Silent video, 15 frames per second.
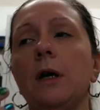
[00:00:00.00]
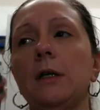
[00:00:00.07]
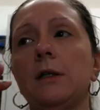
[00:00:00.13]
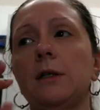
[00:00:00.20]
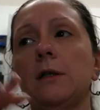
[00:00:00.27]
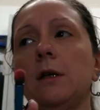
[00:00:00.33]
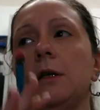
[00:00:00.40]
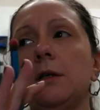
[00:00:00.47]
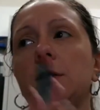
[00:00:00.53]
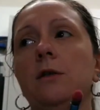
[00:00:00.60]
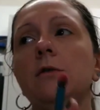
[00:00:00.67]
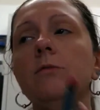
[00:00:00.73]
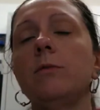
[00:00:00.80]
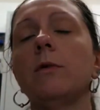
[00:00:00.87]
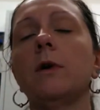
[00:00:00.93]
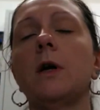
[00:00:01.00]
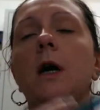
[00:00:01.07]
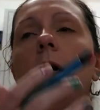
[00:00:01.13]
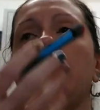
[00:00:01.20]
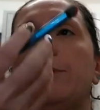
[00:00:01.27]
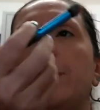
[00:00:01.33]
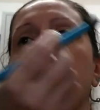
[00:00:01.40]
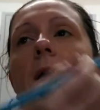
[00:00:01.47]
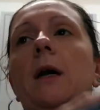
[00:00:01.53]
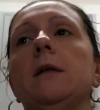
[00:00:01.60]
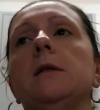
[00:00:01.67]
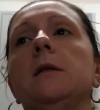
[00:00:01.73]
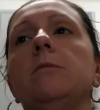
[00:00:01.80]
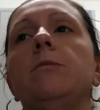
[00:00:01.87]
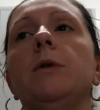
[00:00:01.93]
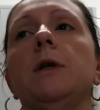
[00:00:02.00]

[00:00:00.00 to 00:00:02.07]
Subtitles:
it's super compacted,